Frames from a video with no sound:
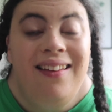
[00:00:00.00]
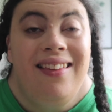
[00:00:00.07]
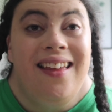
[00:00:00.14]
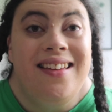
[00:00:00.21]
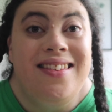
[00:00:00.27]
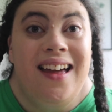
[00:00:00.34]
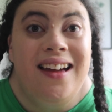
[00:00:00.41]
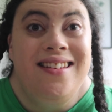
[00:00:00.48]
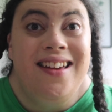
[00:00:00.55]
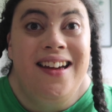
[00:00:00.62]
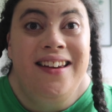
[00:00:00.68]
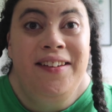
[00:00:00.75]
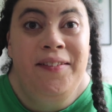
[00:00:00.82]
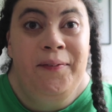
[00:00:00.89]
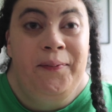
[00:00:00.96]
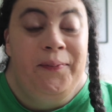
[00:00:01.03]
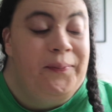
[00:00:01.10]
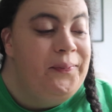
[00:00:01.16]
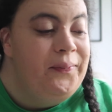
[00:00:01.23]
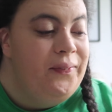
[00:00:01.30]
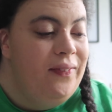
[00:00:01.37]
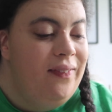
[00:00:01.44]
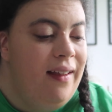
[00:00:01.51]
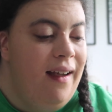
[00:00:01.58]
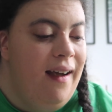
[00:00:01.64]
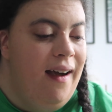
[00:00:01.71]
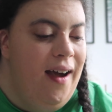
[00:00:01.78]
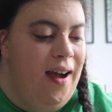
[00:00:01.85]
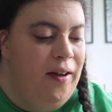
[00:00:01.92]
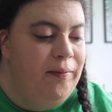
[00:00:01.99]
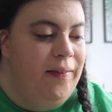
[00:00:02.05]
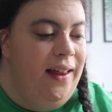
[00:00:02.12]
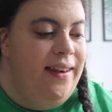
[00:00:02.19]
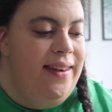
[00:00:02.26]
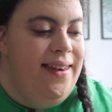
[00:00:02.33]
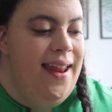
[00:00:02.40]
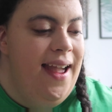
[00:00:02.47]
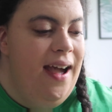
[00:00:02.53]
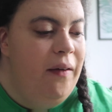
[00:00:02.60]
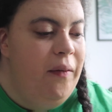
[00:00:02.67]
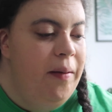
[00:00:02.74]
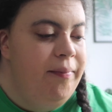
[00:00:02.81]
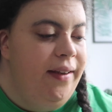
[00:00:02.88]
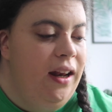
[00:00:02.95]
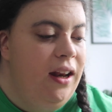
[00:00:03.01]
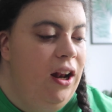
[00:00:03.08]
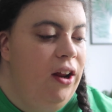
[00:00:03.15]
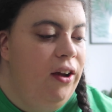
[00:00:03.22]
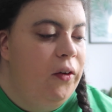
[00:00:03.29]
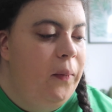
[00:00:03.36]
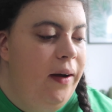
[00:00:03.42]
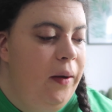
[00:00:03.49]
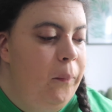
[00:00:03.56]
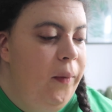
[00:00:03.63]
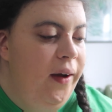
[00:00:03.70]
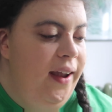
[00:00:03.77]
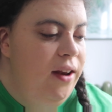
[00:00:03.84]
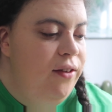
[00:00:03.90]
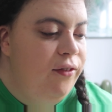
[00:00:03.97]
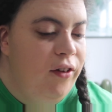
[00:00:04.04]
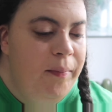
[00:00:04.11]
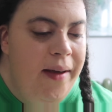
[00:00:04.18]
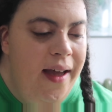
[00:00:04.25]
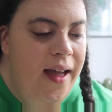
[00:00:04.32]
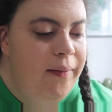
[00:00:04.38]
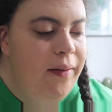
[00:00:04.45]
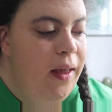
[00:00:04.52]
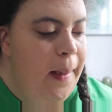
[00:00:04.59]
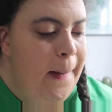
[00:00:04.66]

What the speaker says: That's that done. Now I'm going to look quite weird for a bit,